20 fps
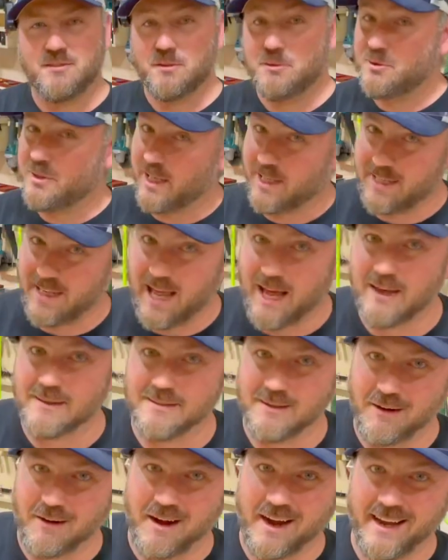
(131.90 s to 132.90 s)
So check it
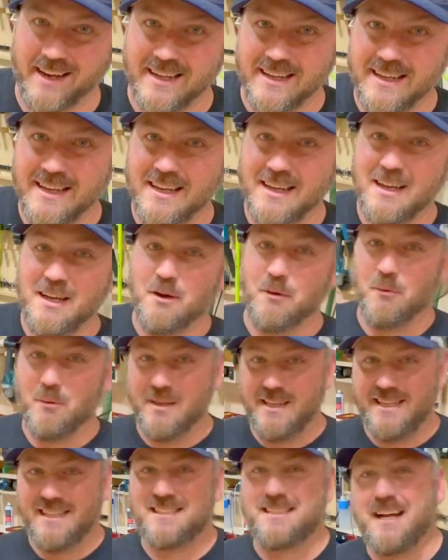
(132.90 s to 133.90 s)
out. All right,
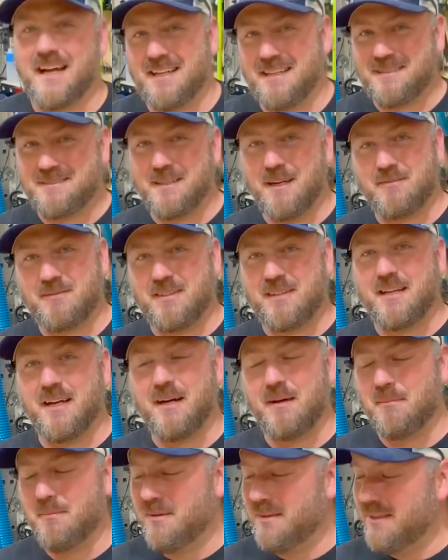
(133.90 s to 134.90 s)
really exciting stuff to come.